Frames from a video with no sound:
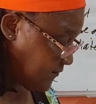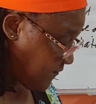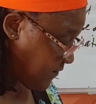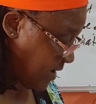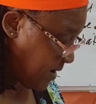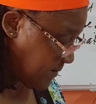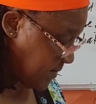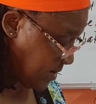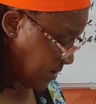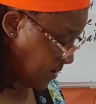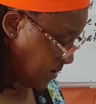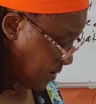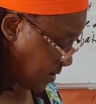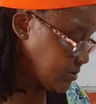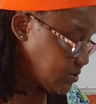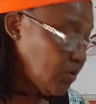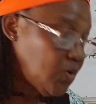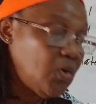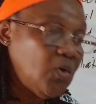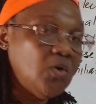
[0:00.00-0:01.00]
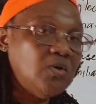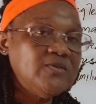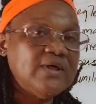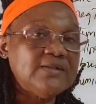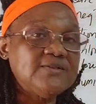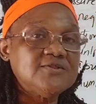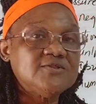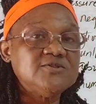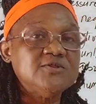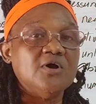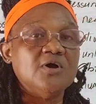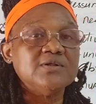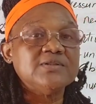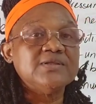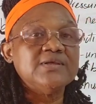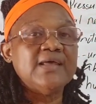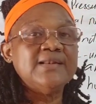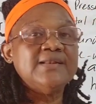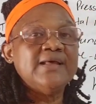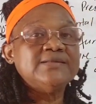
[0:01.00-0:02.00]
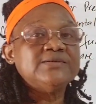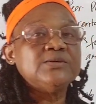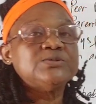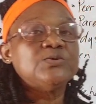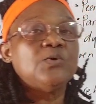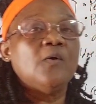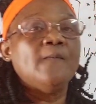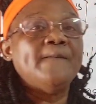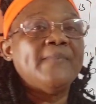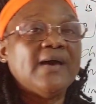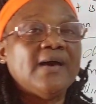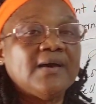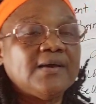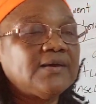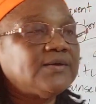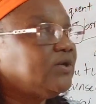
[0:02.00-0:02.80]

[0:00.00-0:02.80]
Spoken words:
family. So hold that thought and let us go back